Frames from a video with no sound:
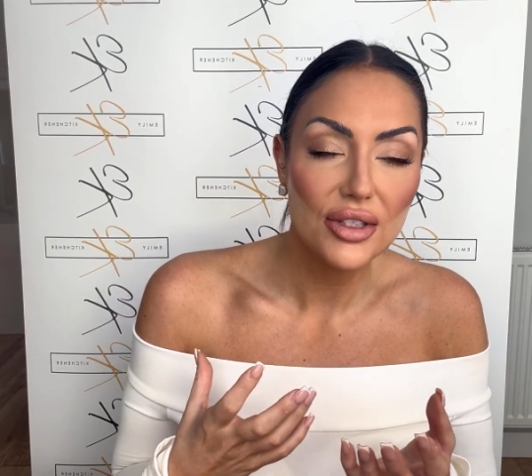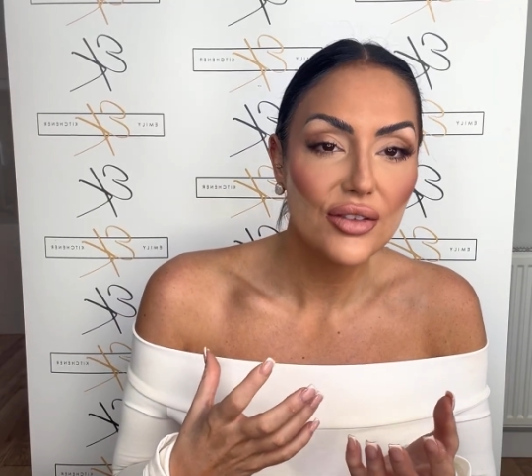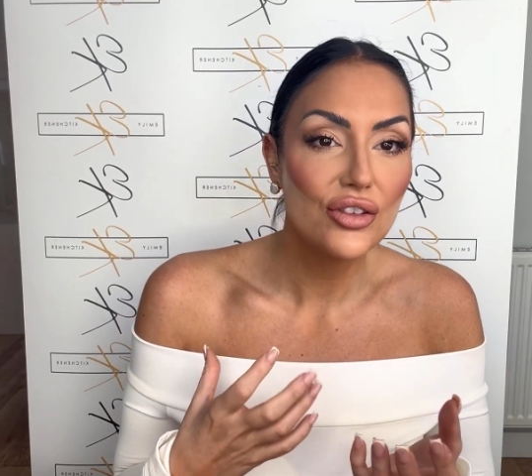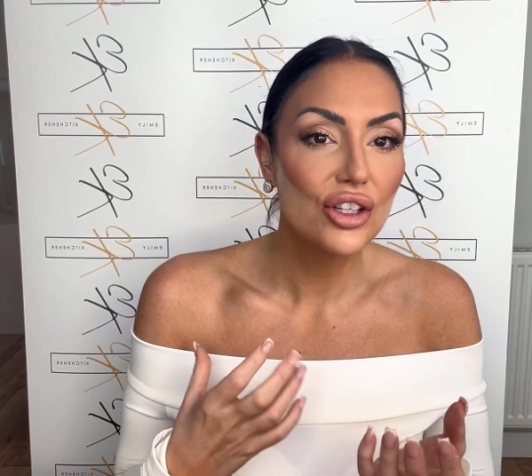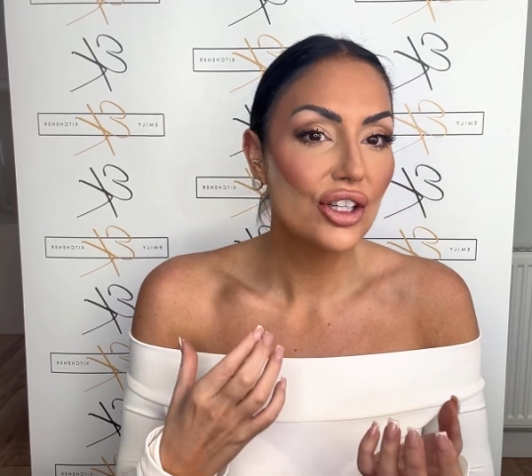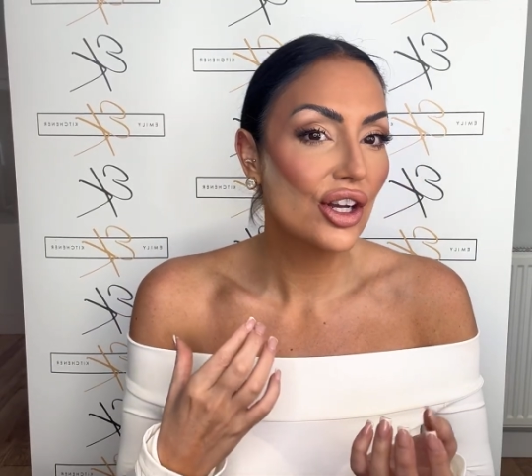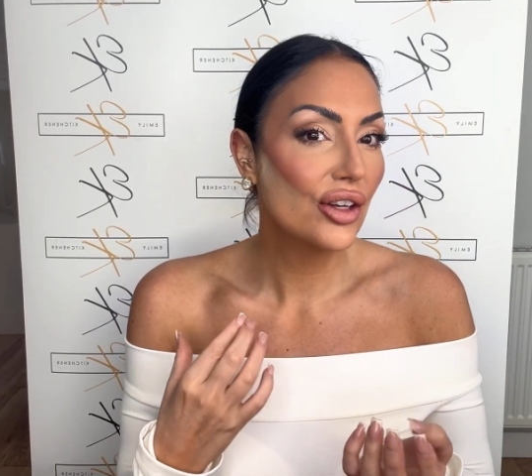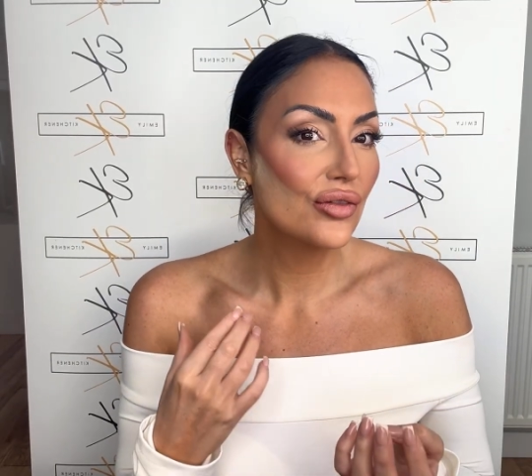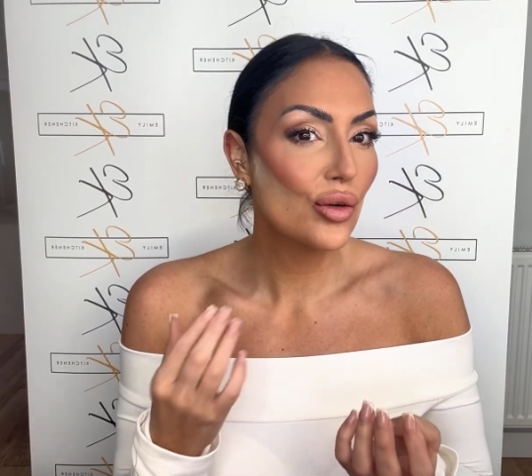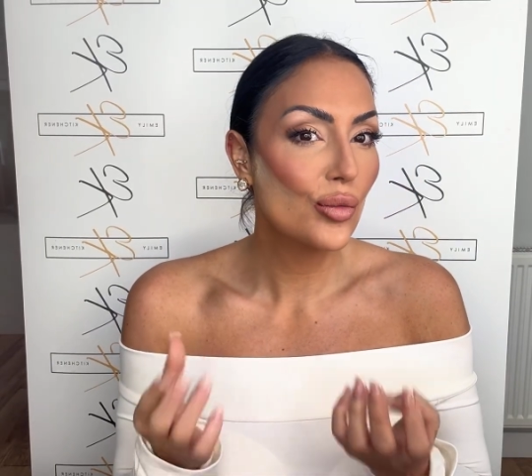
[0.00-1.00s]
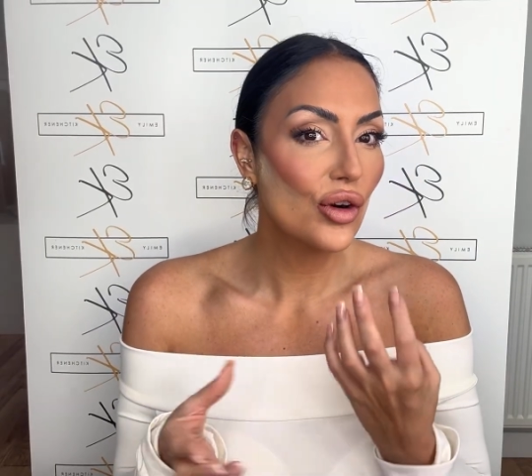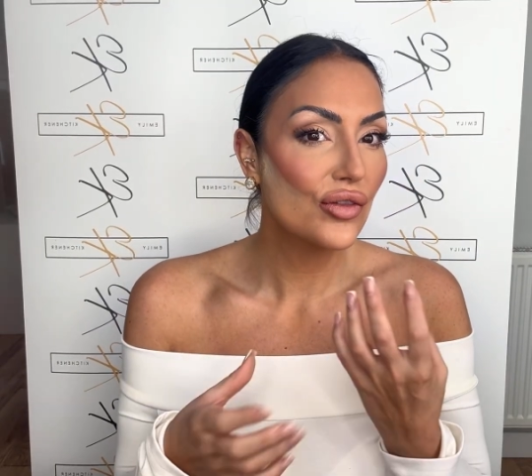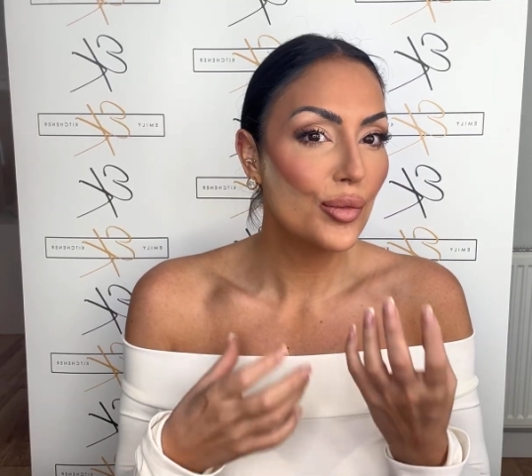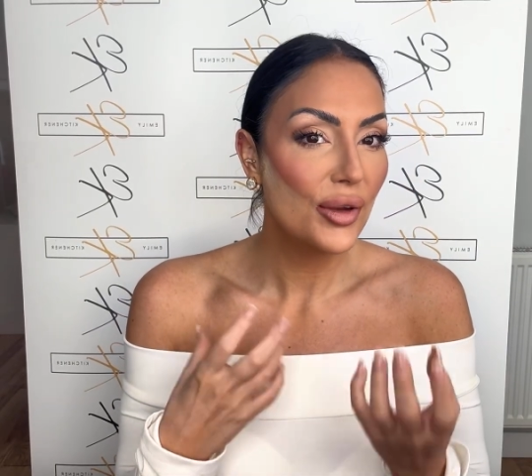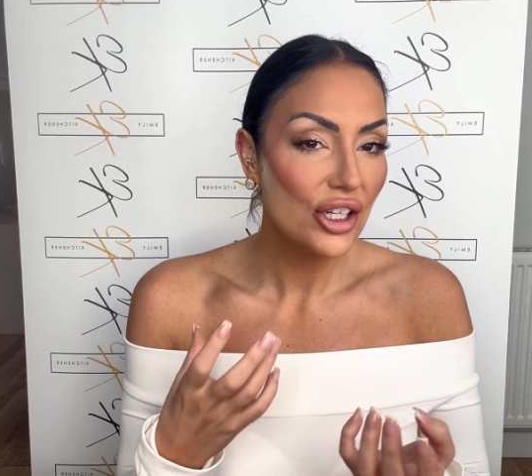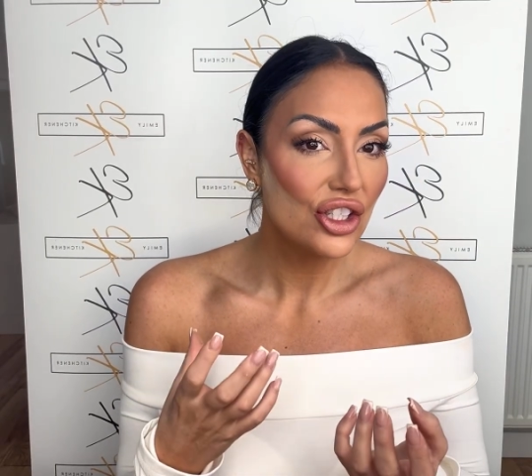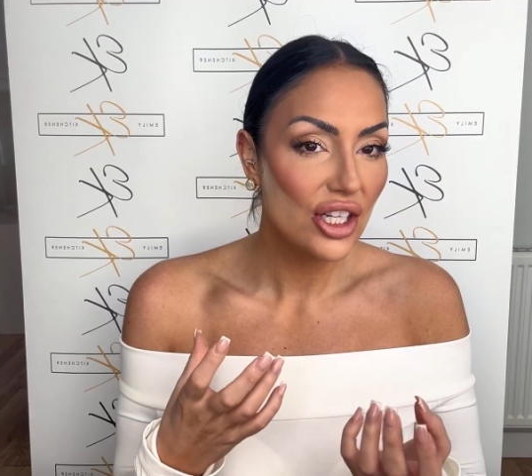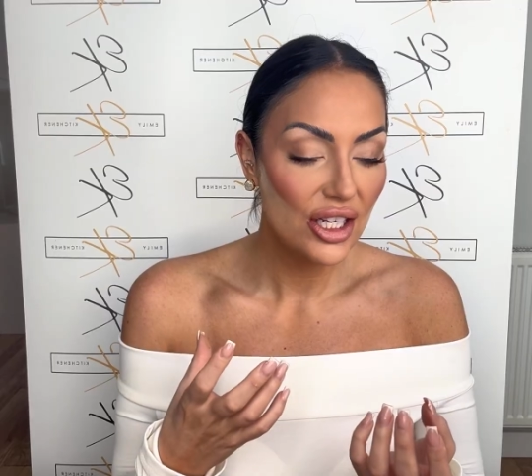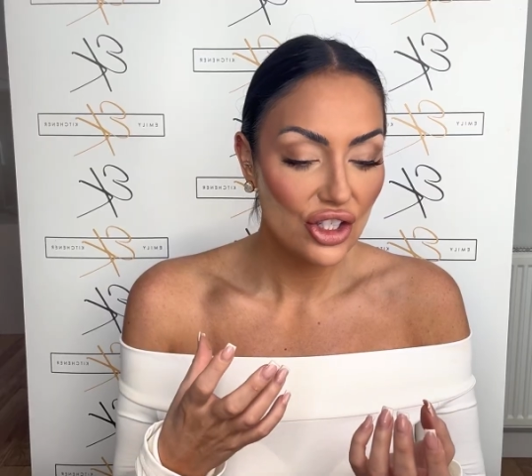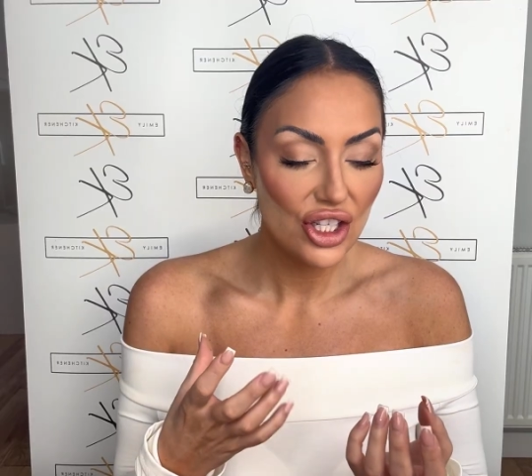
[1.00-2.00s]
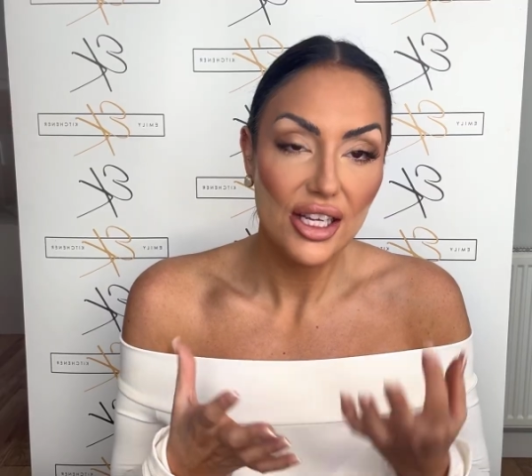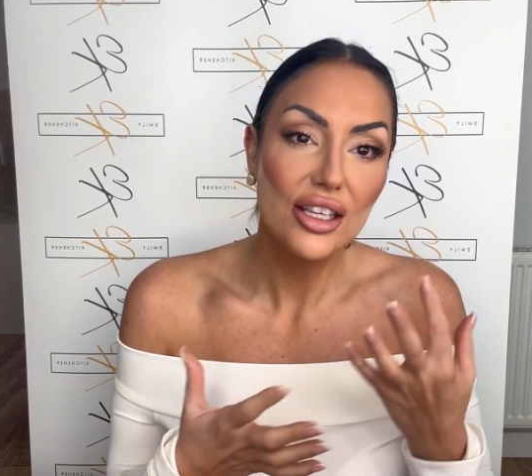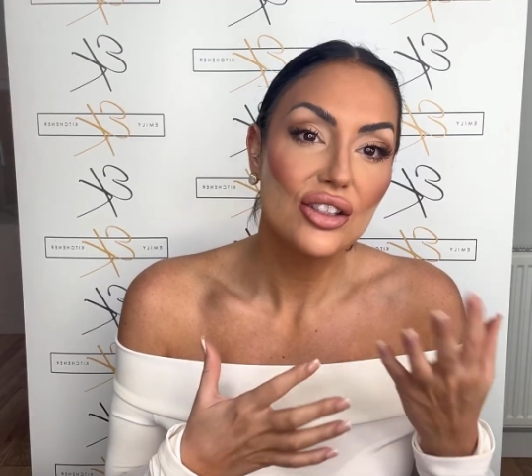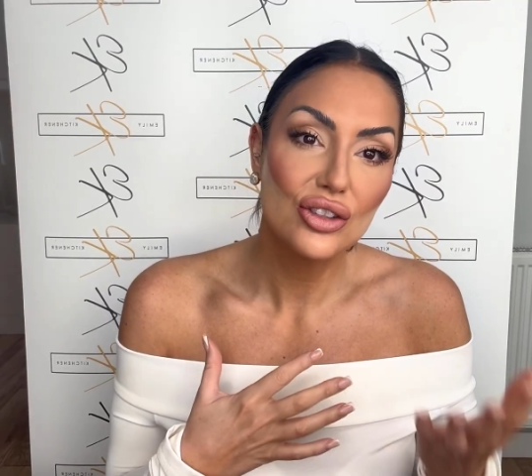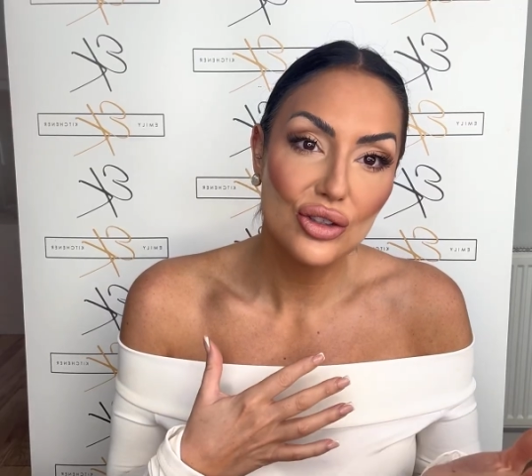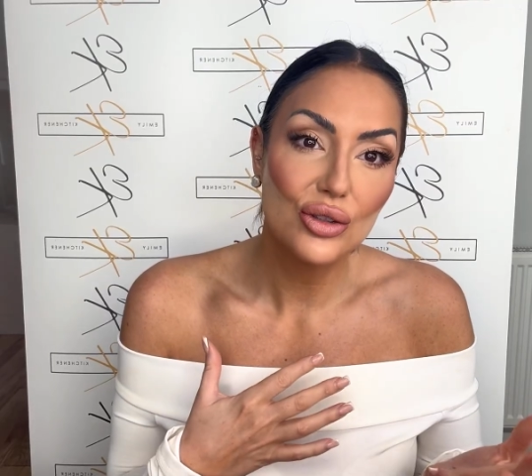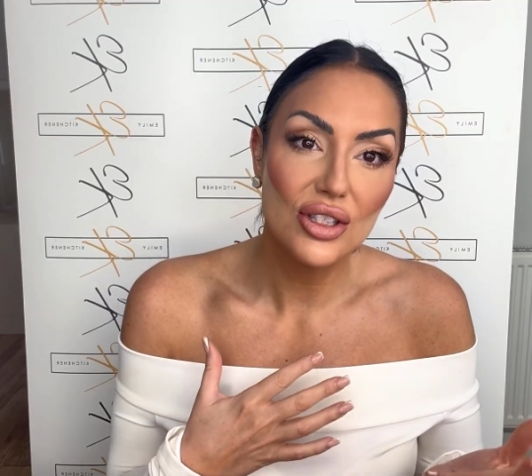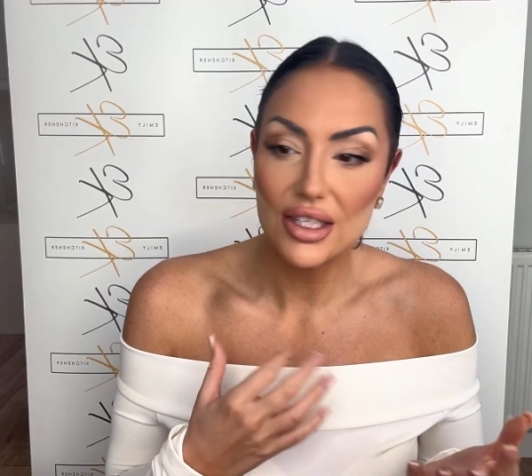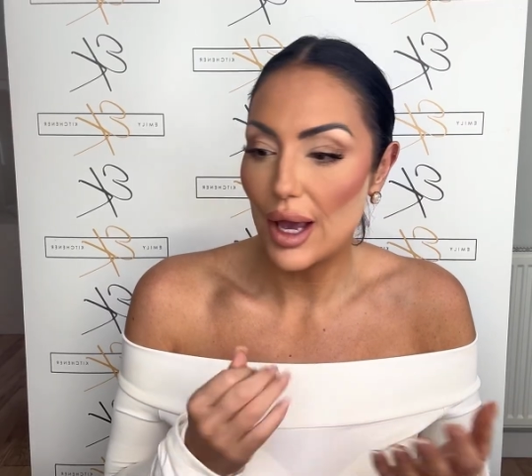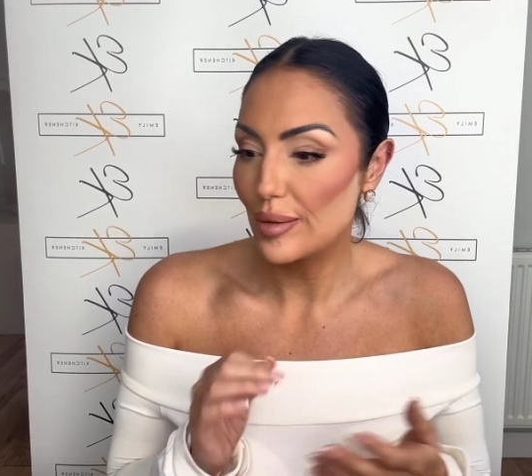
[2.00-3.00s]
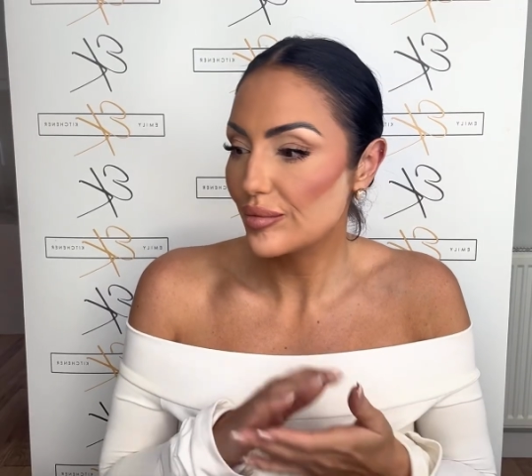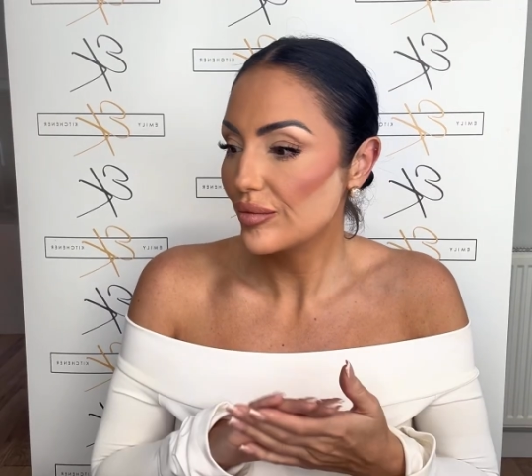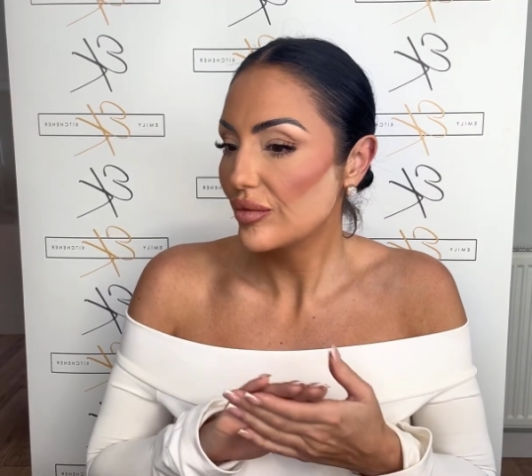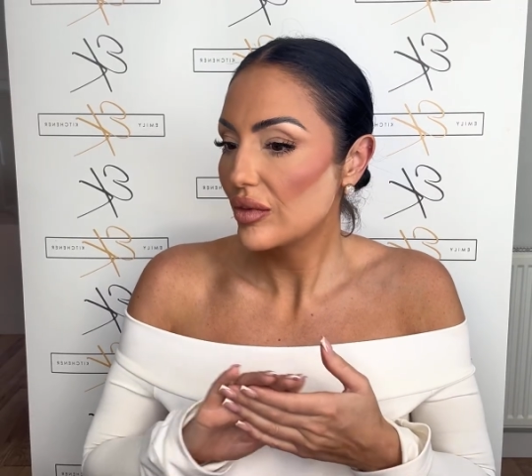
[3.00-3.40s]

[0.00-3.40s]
If you're going to go for more of a peachy cheek, do the same.